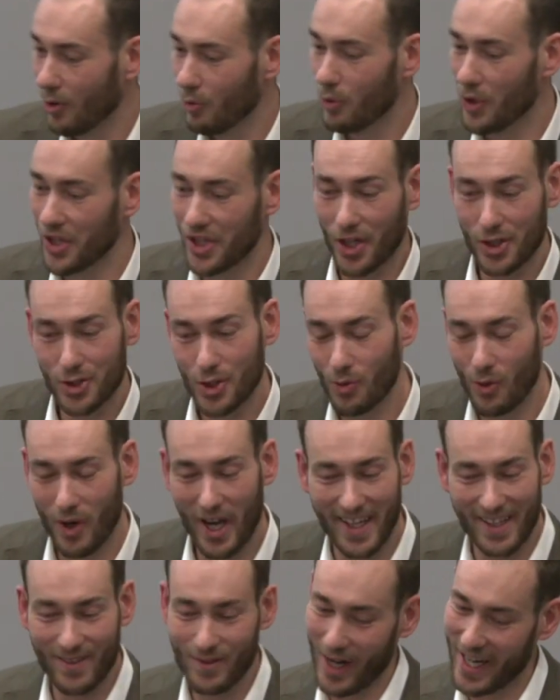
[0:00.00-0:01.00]
Whether or not you
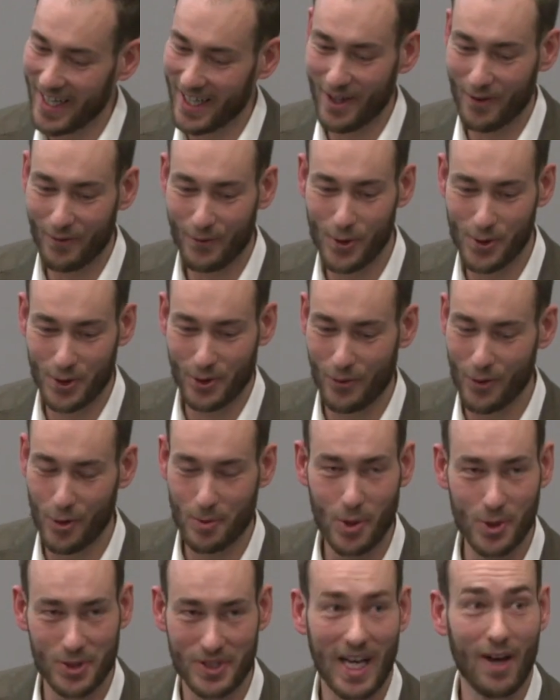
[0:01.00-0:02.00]
write it in first or third
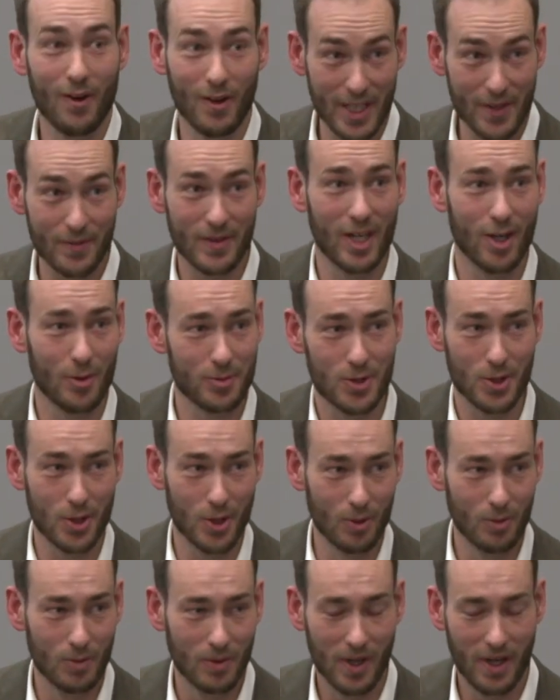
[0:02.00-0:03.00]
person, I'll leave that up to
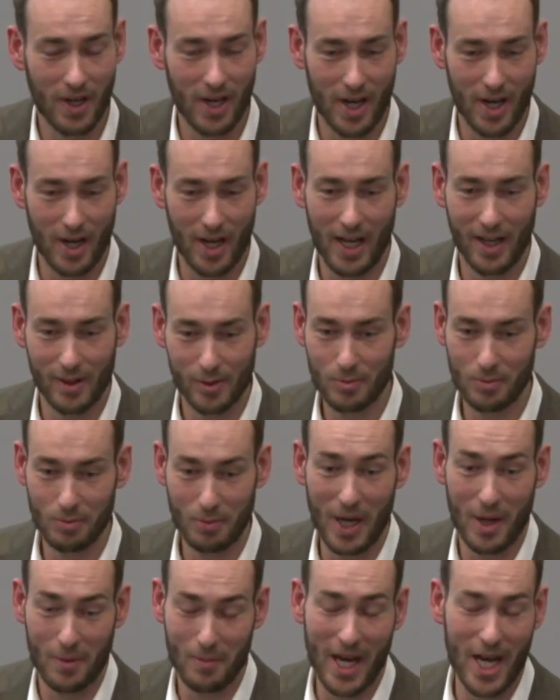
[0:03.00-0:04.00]
you.
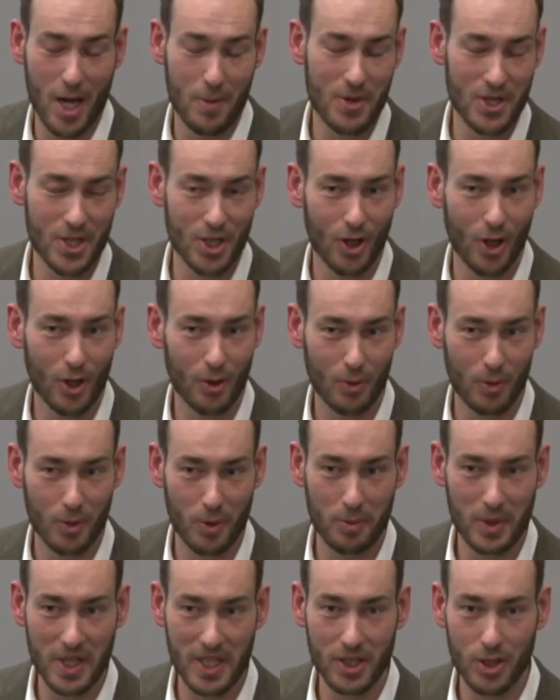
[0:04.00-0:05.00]
My opinion on it
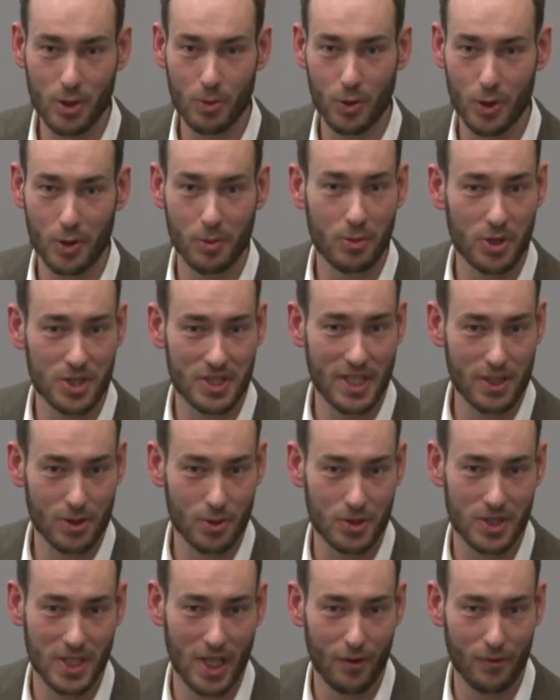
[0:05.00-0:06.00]
would be you wouldn't present
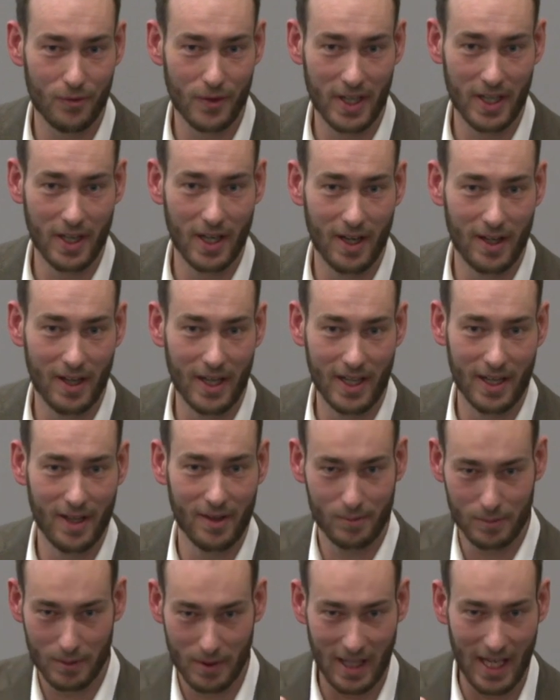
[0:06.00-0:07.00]
yourself in
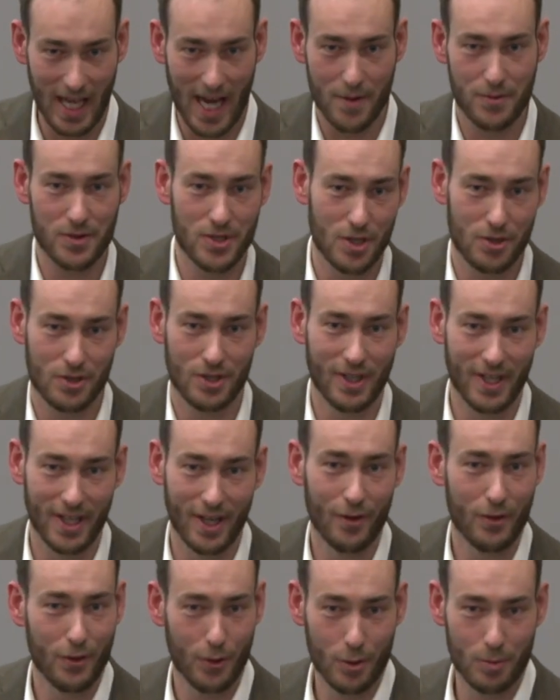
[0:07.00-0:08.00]
a live session in
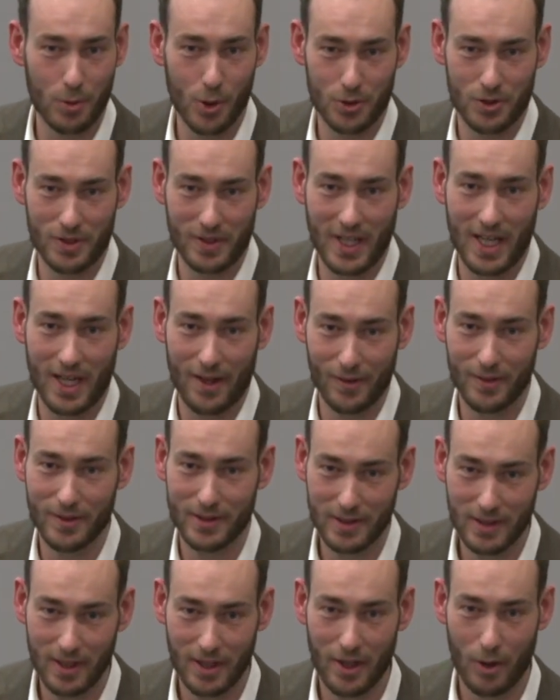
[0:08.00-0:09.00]
a third person kind of
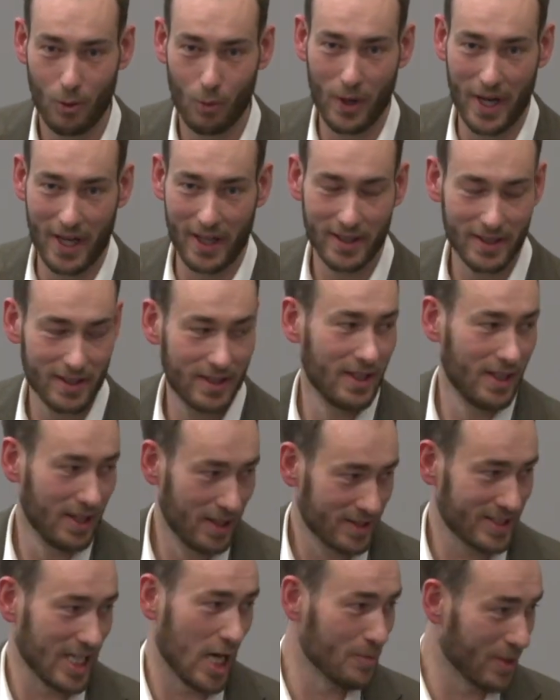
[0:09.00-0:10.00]
way.
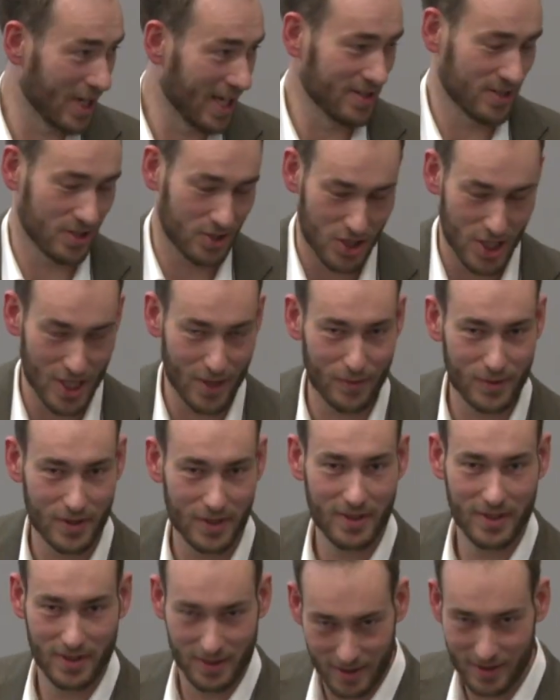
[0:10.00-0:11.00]
Simon has achieved.
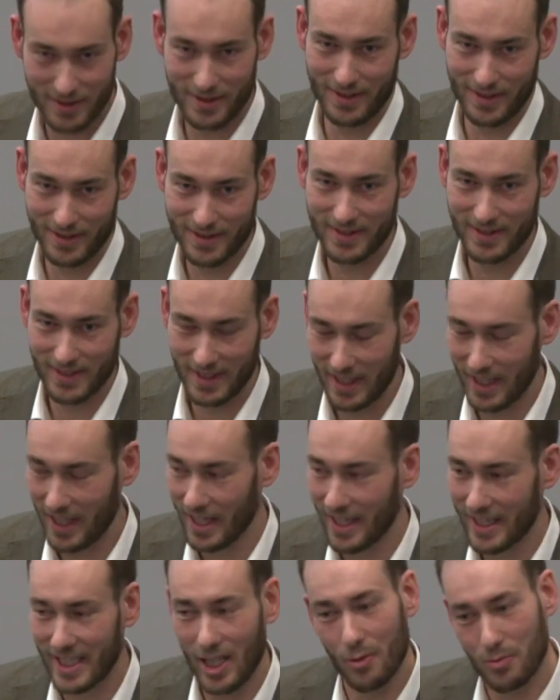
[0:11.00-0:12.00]

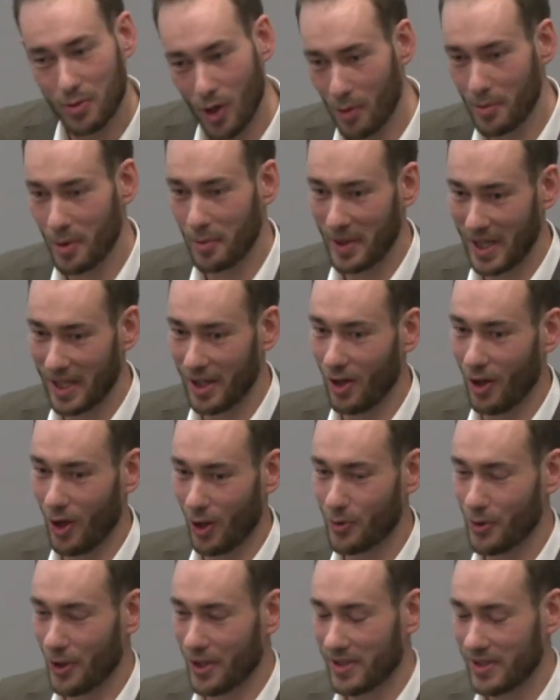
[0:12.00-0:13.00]
That would probably be a little
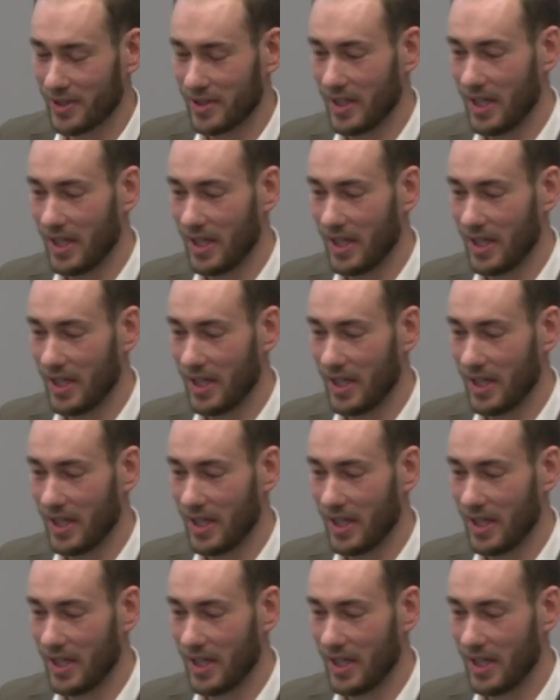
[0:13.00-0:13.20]
awkward.